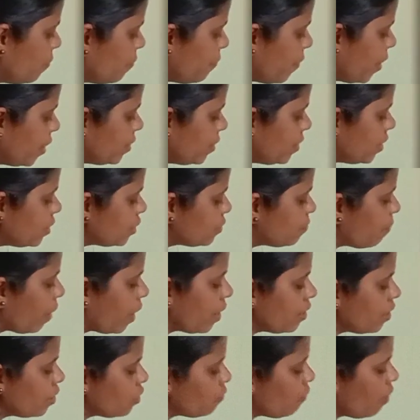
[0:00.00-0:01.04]
when this
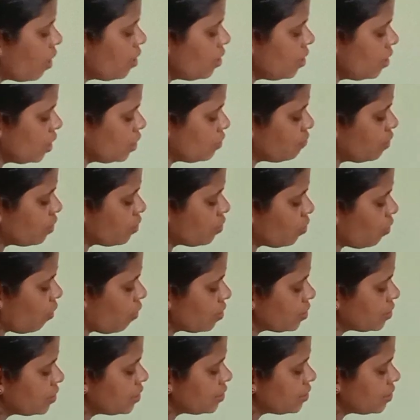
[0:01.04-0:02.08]
minus 1 it will
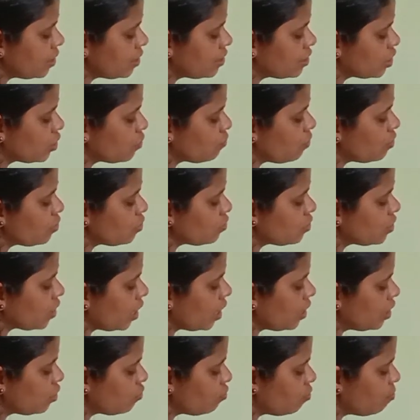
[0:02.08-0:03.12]
cross this is equal to
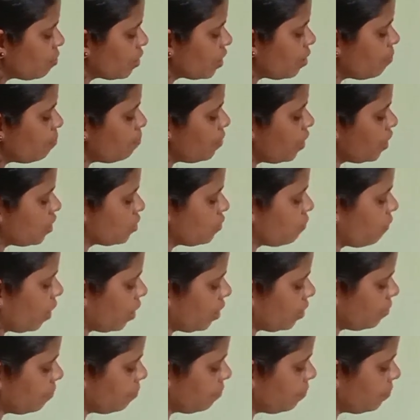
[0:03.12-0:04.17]
sign, it will become plus
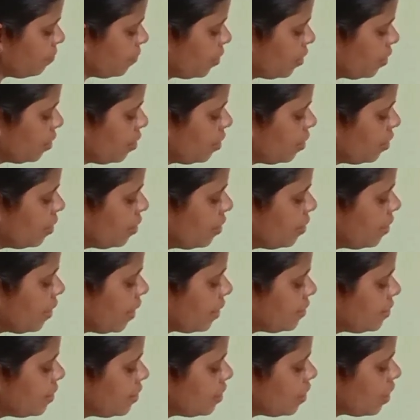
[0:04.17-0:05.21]
1.
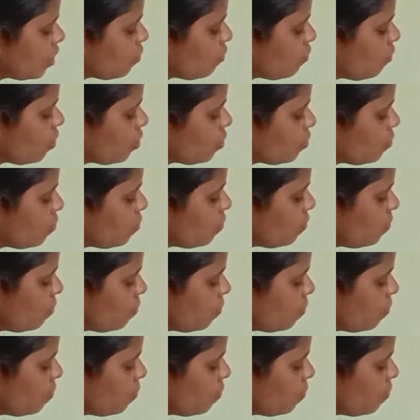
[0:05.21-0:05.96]
S is equal to